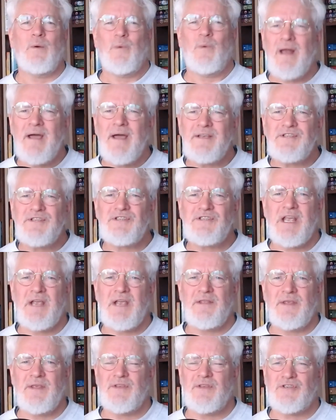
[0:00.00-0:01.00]
When I
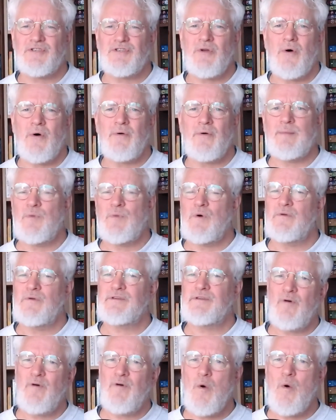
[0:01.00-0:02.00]
say that the story
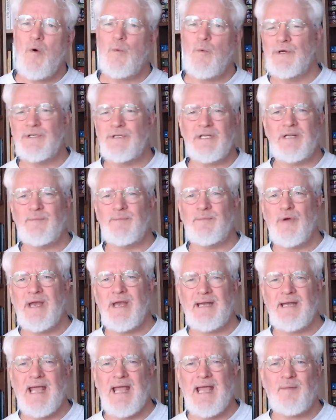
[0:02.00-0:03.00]
moves forward at
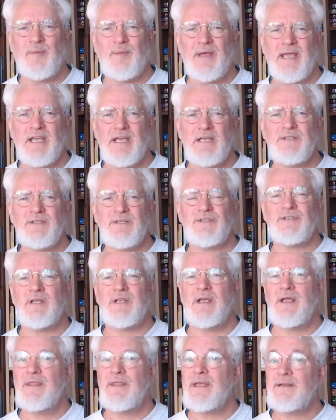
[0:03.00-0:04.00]
breakneck pace,
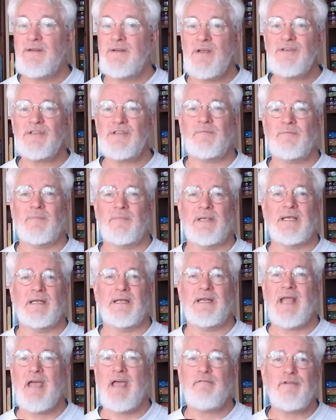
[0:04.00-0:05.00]
that doesn't
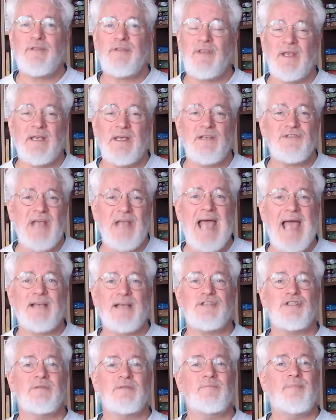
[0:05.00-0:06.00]
mean everything is
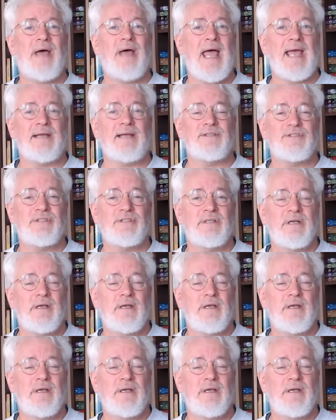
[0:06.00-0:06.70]
action-packed.